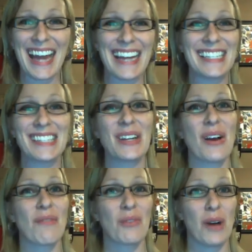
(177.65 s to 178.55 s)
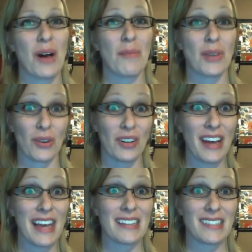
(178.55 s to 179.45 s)
and it doesn't overwhelm your
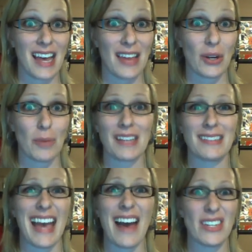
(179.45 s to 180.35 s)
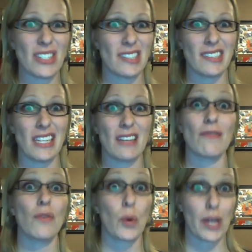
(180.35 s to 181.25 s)
clients either because they haven't just seen
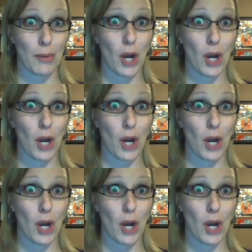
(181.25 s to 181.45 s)
40